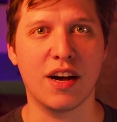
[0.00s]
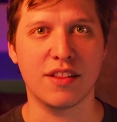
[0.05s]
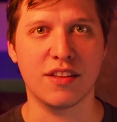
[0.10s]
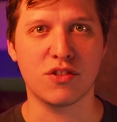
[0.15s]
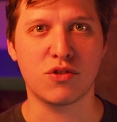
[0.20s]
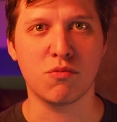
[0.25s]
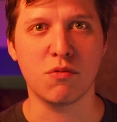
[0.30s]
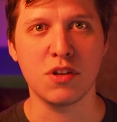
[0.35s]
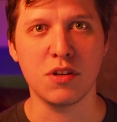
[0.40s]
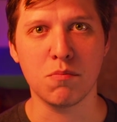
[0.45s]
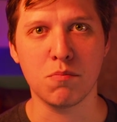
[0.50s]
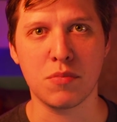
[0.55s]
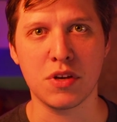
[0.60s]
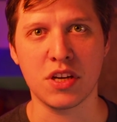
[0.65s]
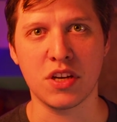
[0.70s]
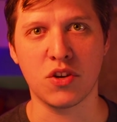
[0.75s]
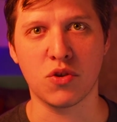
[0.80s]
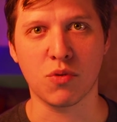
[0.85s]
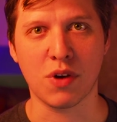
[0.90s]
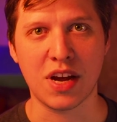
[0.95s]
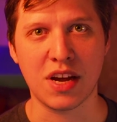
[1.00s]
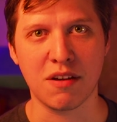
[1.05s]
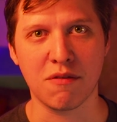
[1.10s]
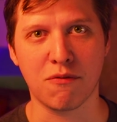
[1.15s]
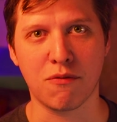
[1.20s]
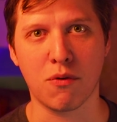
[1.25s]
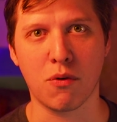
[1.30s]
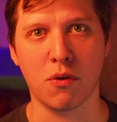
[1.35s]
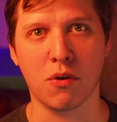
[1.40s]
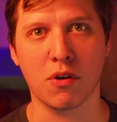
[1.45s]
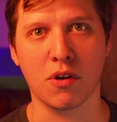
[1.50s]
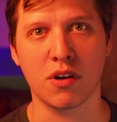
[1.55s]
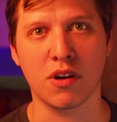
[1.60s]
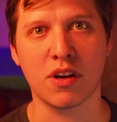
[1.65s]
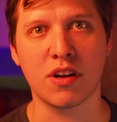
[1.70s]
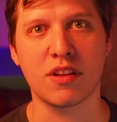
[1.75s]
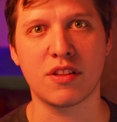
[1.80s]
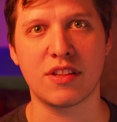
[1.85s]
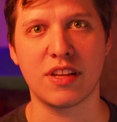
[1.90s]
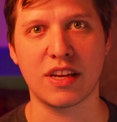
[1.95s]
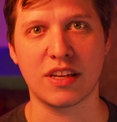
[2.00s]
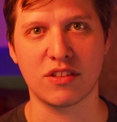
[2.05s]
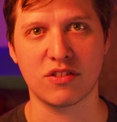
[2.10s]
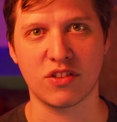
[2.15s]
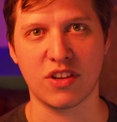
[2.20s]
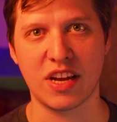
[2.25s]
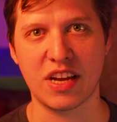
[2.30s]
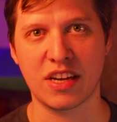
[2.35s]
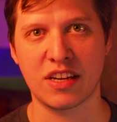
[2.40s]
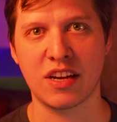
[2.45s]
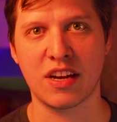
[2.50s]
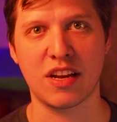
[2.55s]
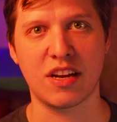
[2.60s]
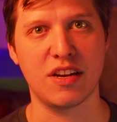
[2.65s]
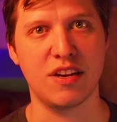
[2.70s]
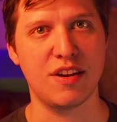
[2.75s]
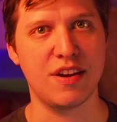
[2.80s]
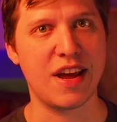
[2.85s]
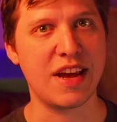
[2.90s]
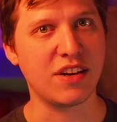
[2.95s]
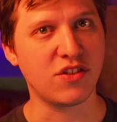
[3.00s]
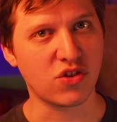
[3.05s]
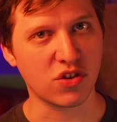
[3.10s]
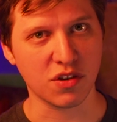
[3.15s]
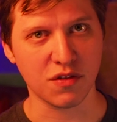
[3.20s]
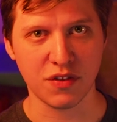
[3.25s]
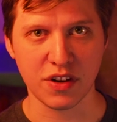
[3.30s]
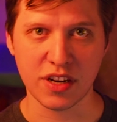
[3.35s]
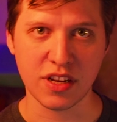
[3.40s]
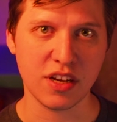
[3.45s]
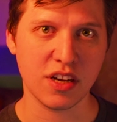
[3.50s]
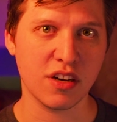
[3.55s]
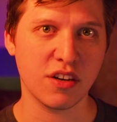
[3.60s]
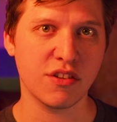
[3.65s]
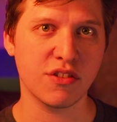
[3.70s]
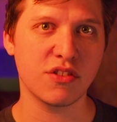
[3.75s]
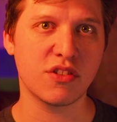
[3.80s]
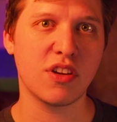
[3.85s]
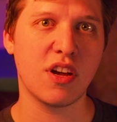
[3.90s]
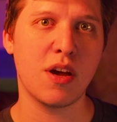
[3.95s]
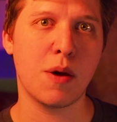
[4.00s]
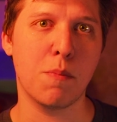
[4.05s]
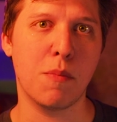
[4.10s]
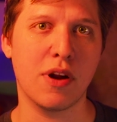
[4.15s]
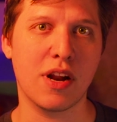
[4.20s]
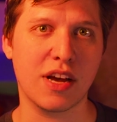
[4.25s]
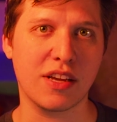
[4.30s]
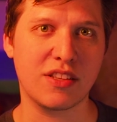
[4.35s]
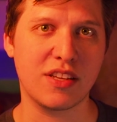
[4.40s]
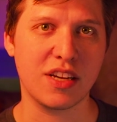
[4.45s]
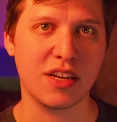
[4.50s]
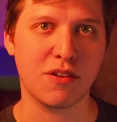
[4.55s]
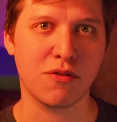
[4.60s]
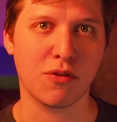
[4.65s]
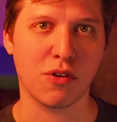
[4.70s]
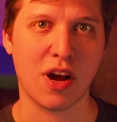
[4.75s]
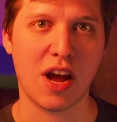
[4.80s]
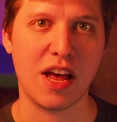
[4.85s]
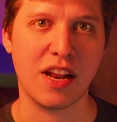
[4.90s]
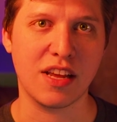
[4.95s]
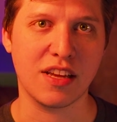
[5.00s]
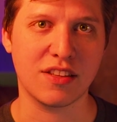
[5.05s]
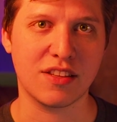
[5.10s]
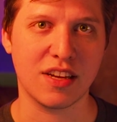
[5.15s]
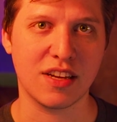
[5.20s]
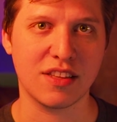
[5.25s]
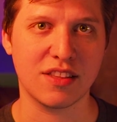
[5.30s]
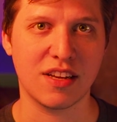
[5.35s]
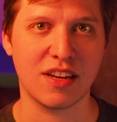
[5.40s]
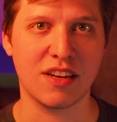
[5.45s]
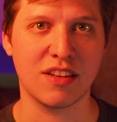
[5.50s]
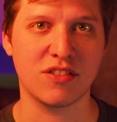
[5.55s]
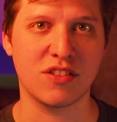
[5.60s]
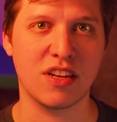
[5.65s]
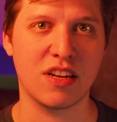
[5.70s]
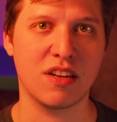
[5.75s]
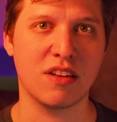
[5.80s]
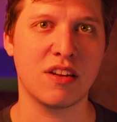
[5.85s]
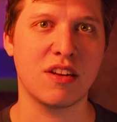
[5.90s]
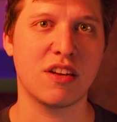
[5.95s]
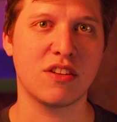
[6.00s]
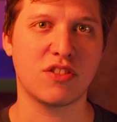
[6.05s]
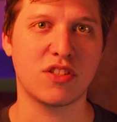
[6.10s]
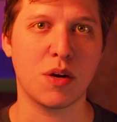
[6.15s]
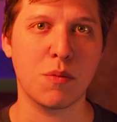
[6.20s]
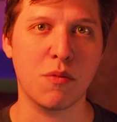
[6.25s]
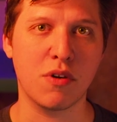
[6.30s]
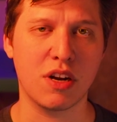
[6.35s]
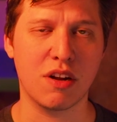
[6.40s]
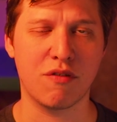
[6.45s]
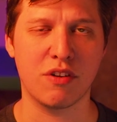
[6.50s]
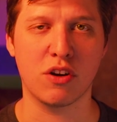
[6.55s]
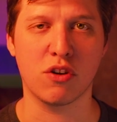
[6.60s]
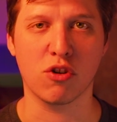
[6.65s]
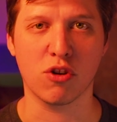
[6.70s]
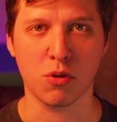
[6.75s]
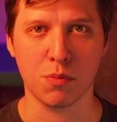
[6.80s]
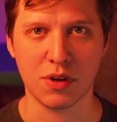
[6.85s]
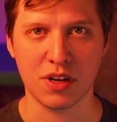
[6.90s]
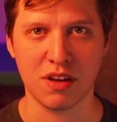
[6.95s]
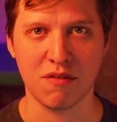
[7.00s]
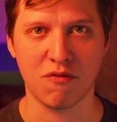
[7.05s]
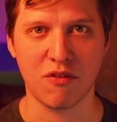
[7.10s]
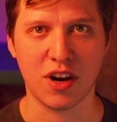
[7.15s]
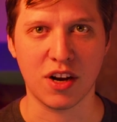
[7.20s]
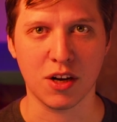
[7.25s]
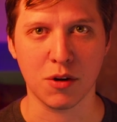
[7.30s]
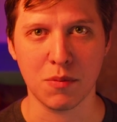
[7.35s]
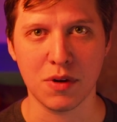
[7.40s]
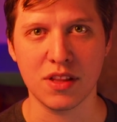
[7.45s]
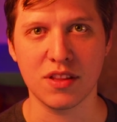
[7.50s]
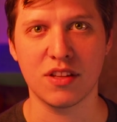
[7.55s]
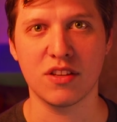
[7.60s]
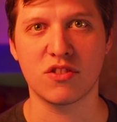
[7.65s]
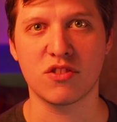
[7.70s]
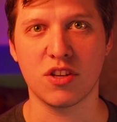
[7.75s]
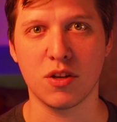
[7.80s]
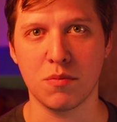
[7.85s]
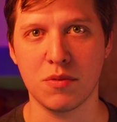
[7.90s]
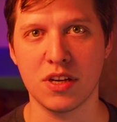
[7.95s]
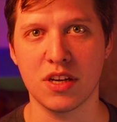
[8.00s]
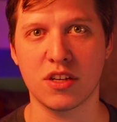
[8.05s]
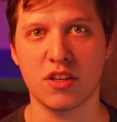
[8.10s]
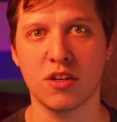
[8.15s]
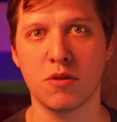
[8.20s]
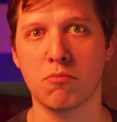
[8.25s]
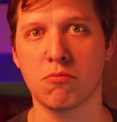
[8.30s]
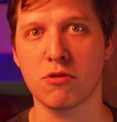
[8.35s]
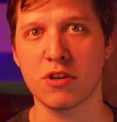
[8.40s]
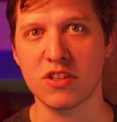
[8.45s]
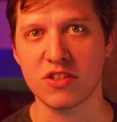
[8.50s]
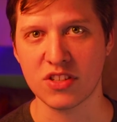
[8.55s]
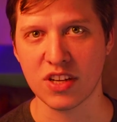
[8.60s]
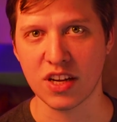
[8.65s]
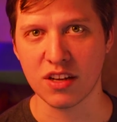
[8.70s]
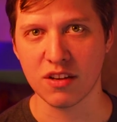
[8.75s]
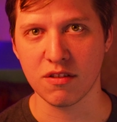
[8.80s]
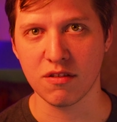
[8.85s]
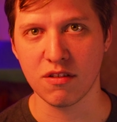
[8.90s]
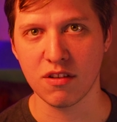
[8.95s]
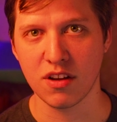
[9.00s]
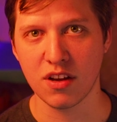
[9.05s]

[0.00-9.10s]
This wouldn't be great for things like nature videos, but I think for anything that is in somewhat of an urban environment, this could be a good preset.